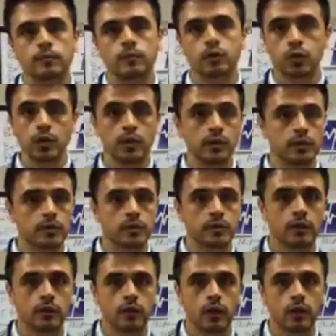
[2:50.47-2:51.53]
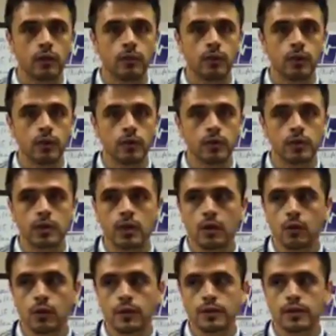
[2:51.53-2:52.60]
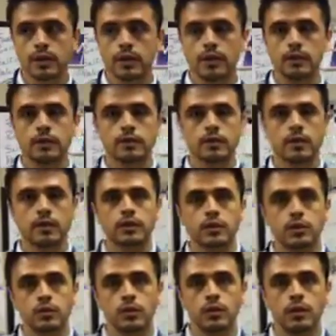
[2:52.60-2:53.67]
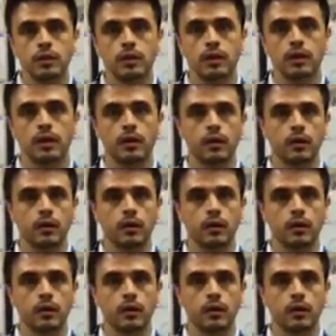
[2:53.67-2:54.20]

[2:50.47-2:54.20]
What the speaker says: screens of our computers. We stay stuck to the